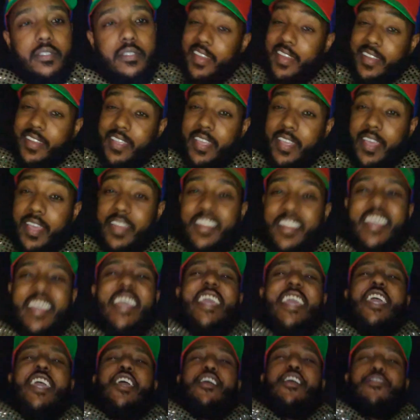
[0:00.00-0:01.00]
And again,
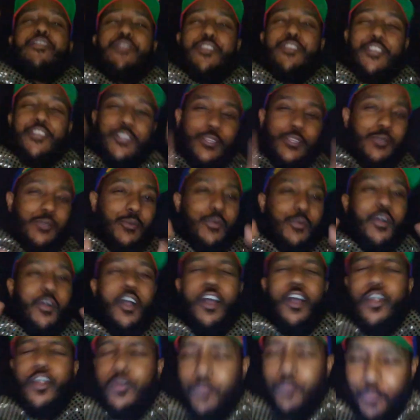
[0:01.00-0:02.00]
if you
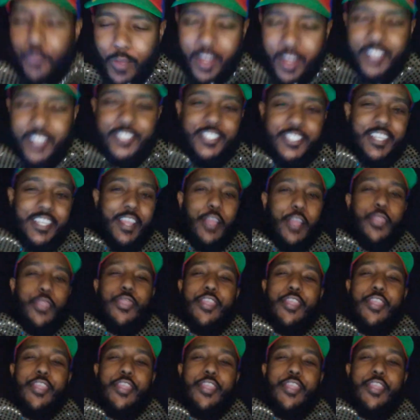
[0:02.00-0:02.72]
are watching